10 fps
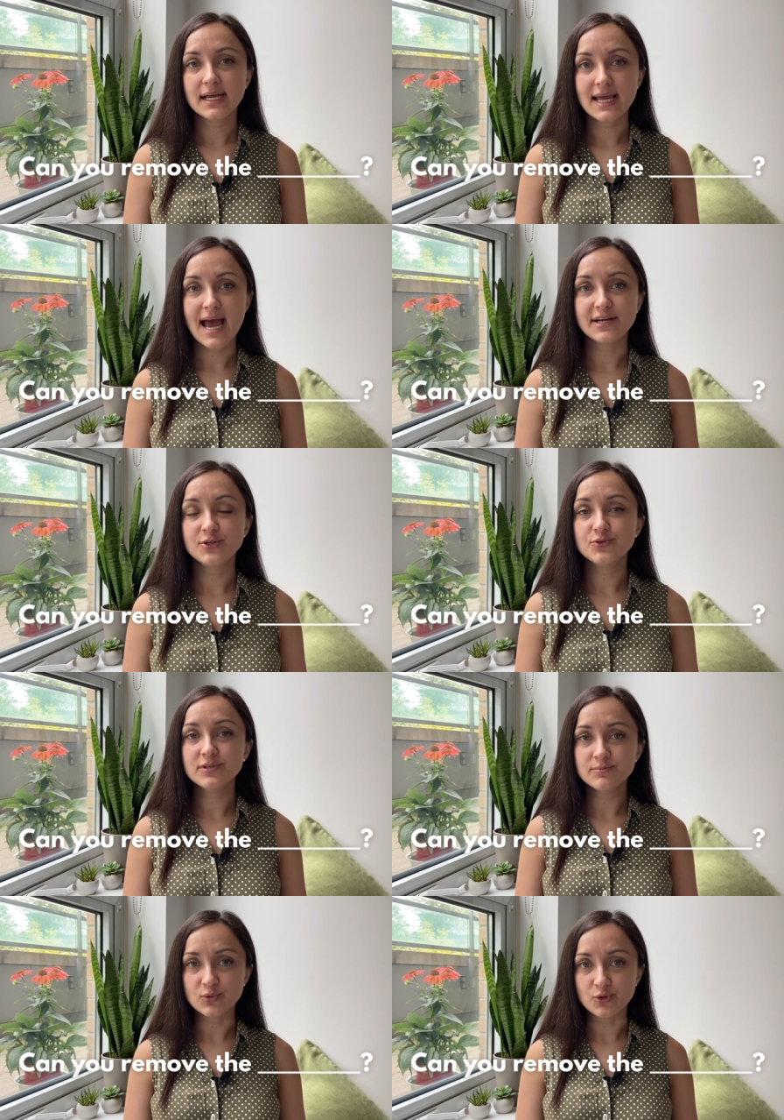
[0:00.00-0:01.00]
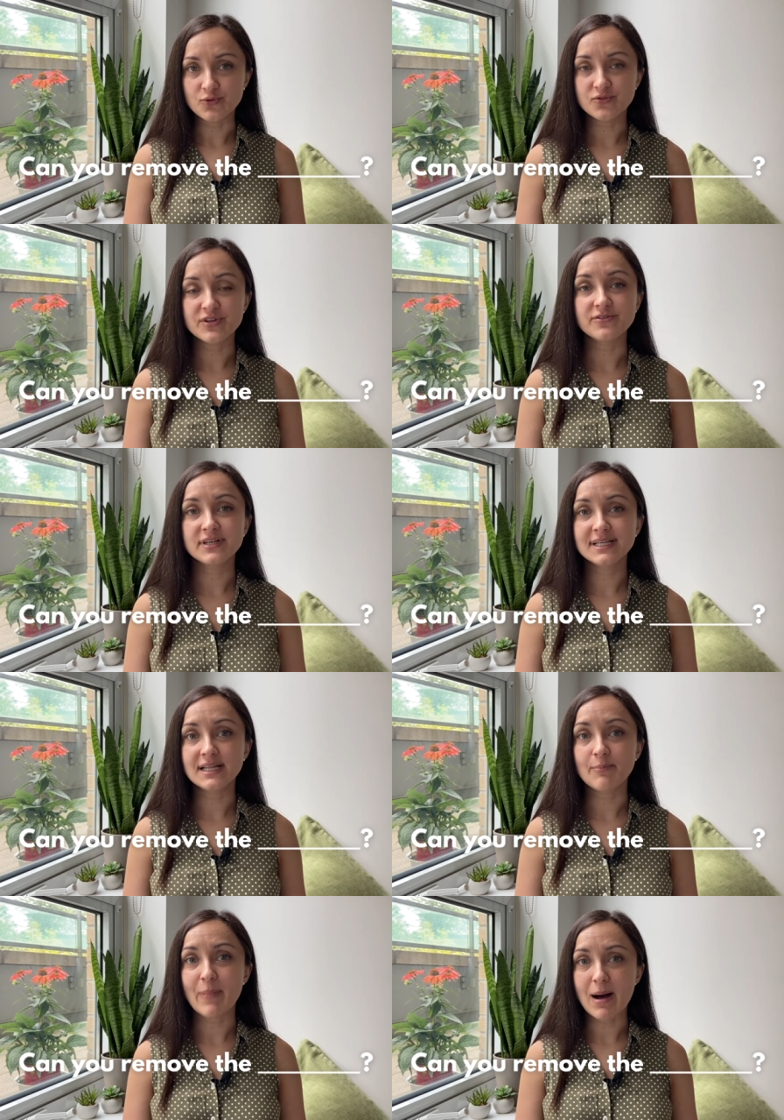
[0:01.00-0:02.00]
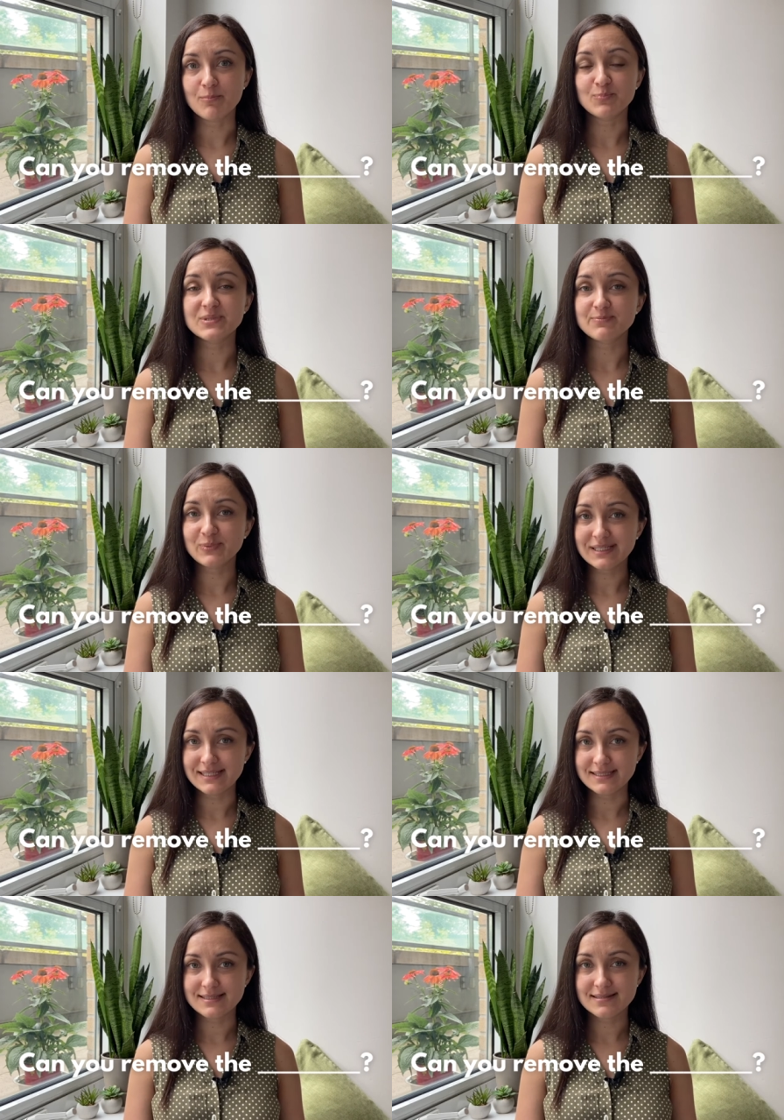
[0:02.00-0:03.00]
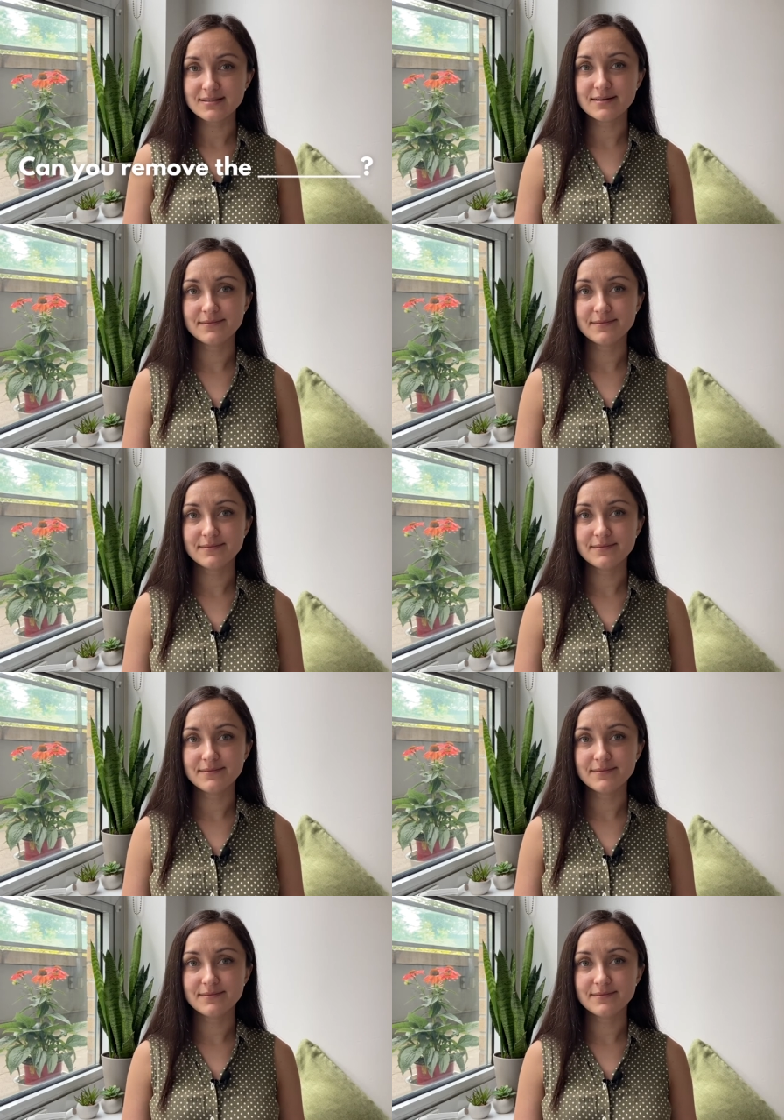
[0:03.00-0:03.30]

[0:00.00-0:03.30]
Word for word: Can you remove the vanilla pumps, please?